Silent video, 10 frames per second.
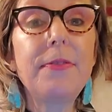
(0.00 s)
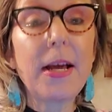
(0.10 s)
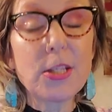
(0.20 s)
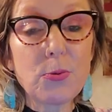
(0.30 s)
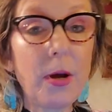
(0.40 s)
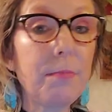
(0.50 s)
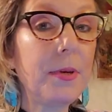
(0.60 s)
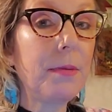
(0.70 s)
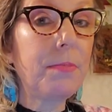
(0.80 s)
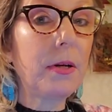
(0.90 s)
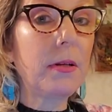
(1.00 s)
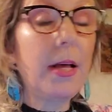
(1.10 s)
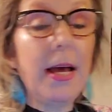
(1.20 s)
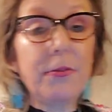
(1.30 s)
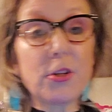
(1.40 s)
that's why people
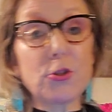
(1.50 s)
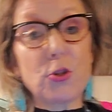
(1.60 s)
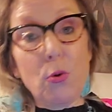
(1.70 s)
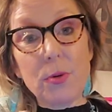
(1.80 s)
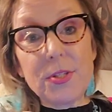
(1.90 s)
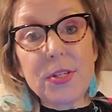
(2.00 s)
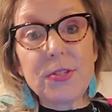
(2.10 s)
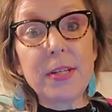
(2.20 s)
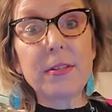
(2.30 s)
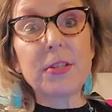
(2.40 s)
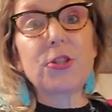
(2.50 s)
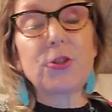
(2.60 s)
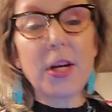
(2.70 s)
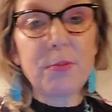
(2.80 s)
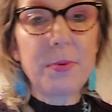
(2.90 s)
they're so resisting their
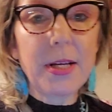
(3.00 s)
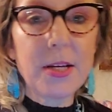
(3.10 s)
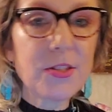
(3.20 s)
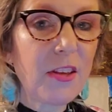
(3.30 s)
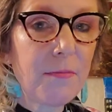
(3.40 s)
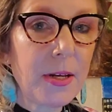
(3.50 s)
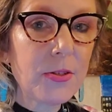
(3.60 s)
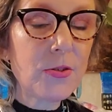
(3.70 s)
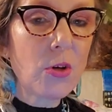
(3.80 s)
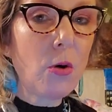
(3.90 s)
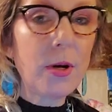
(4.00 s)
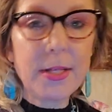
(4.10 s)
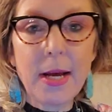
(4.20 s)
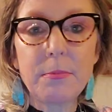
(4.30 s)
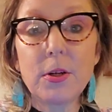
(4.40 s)
strength because they've been so
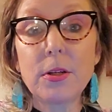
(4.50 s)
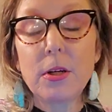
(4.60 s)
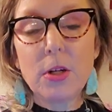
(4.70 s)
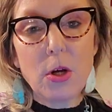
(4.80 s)
enamored